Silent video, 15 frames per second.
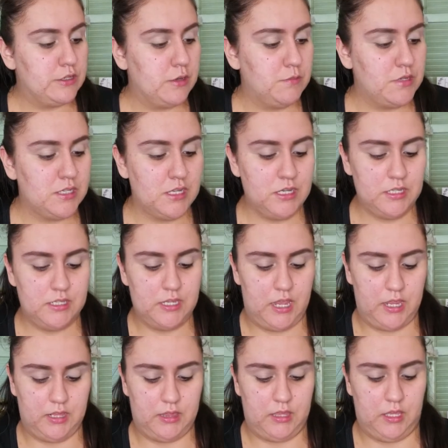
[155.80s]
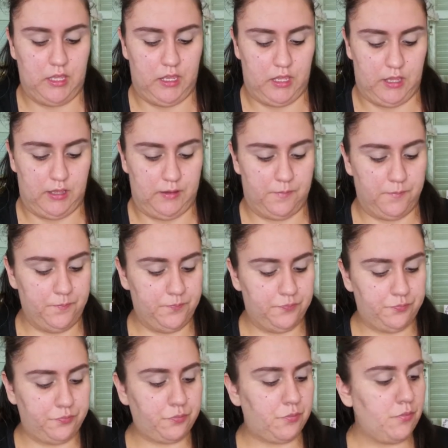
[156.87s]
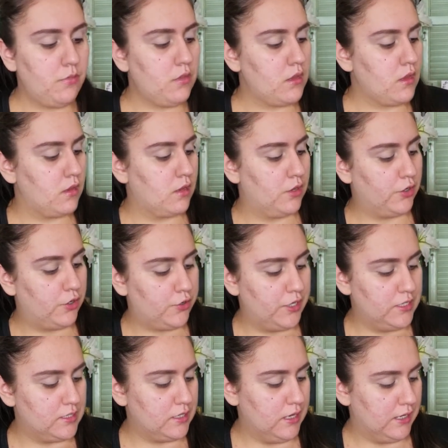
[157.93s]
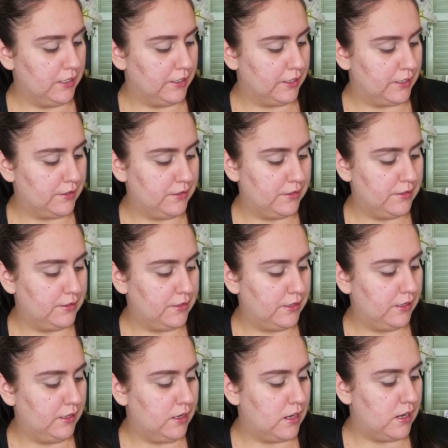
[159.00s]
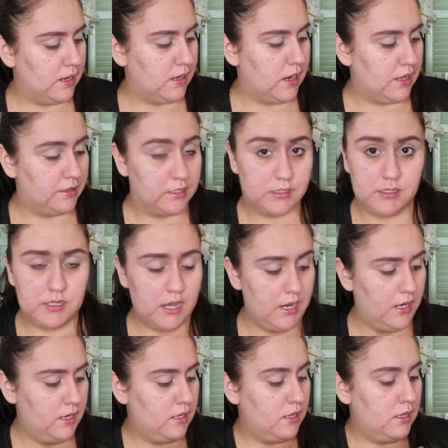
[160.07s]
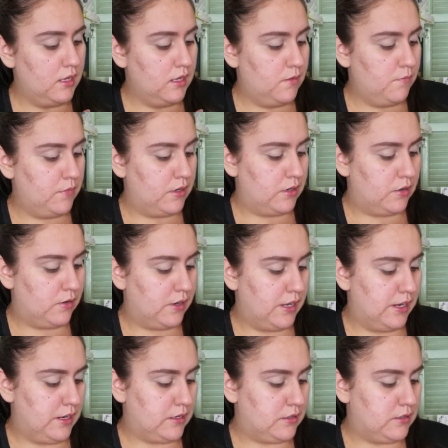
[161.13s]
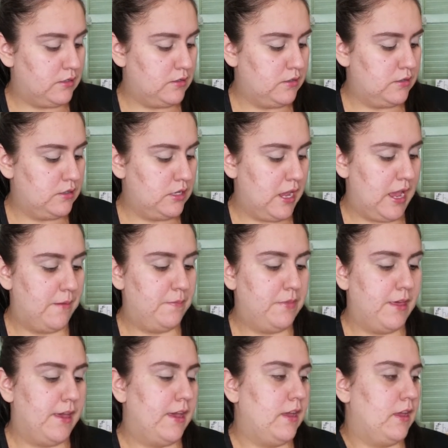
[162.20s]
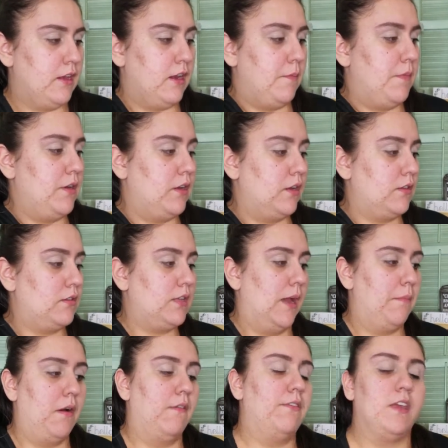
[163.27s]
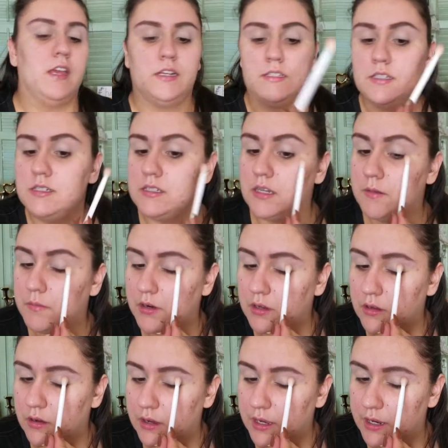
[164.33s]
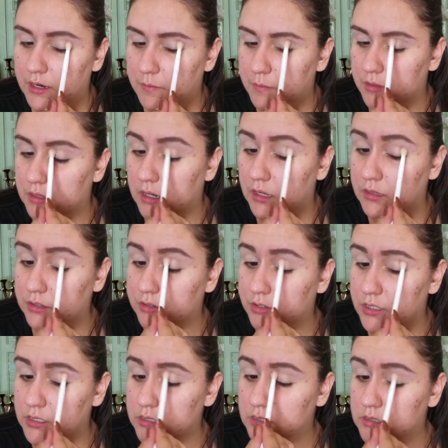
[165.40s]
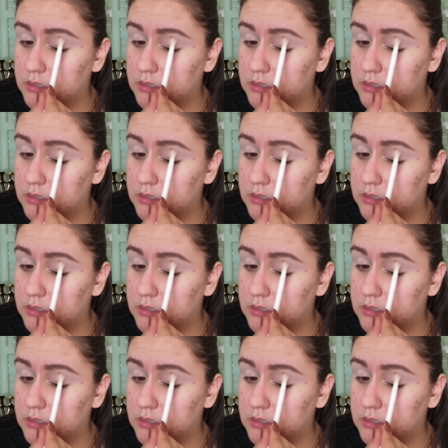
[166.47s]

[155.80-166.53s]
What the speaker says: I'm just gonna take the crease color on this side. I'm gonna go ahead and tap that, and I'm gonna tap out the excess, and I'm gonna go ahead and put that on the crease.